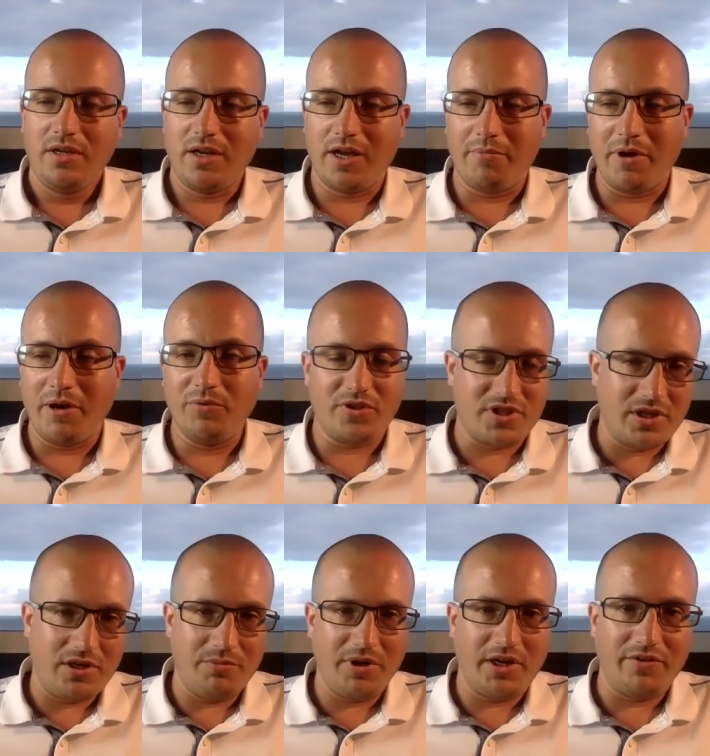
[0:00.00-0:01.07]
And we'll
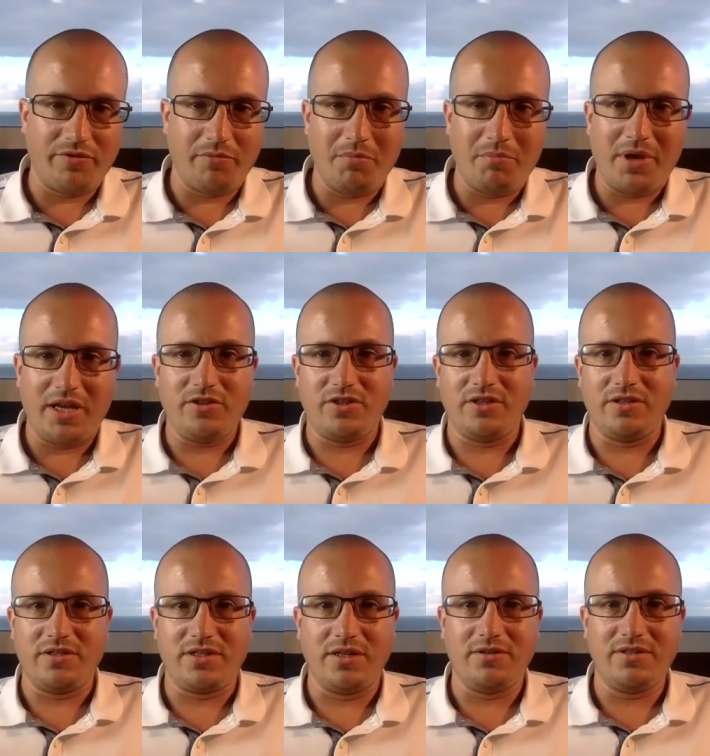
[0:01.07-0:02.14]
start with government
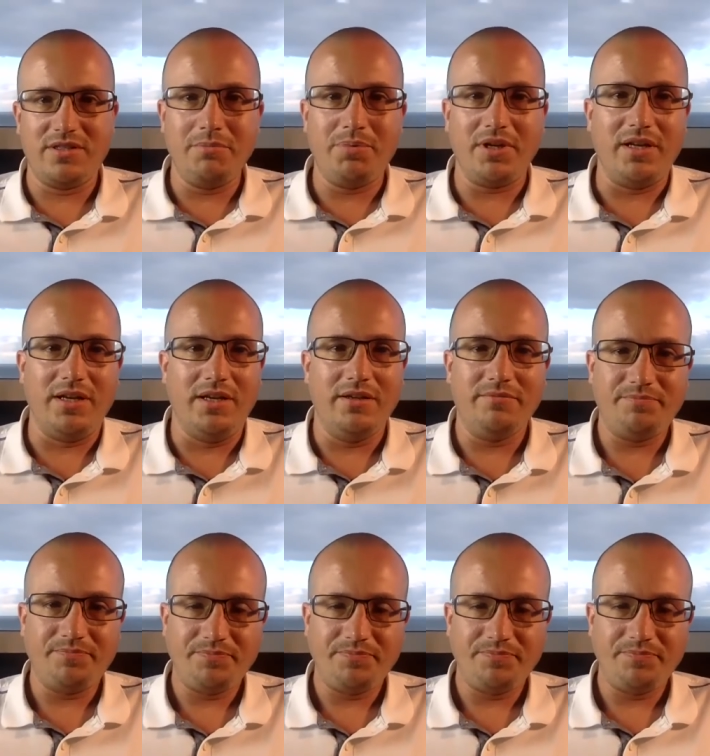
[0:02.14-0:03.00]
pensions. So typically,